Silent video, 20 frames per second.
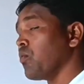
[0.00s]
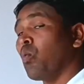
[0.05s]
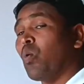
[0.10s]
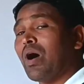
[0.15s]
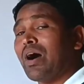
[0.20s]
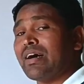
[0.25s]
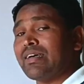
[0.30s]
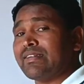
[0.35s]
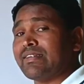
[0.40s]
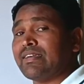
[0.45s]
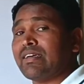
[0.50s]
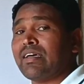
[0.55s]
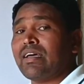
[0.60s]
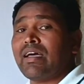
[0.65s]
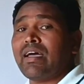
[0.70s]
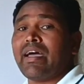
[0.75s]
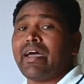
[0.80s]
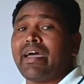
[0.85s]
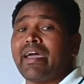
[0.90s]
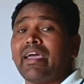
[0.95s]
was,
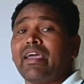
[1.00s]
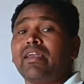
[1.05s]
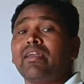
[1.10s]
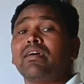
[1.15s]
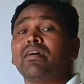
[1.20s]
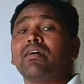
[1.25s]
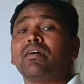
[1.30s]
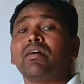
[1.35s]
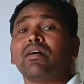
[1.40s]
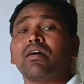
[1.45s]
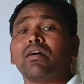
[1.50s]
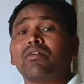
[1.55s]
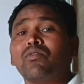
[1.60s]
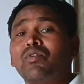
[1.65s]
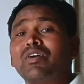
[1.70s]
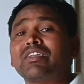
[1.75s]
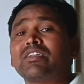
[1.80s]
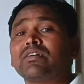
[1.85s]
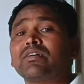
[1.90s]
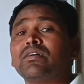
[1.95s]
and
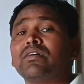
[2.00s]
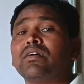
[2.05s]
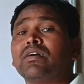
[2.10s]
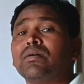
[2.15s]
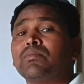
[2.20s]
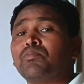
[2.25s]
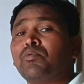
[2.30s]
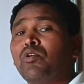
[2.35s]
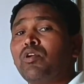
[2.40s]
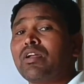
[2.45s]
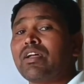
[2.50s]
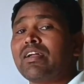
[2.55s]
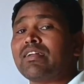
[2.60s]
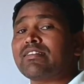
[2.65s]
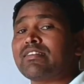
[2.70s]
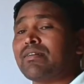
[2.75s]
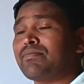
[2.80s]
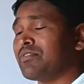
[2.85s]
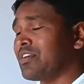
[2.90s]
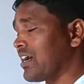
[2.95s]
with the
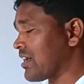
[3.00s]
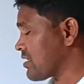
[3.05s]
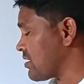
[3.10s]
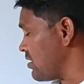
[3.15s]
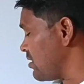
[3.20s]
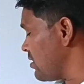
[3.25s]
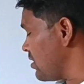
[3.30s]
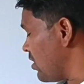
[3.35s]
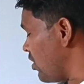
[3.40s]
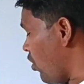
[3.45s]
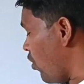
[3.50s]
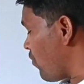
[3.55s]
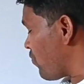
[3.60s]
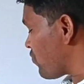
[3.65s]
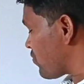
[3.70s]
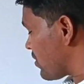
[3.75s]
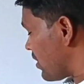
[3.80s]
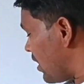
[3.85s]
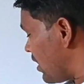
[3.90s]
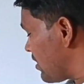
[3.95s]
plural subject
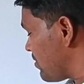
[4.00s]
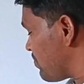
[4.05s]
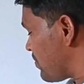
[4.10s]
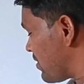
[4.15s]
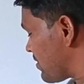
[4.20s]
of third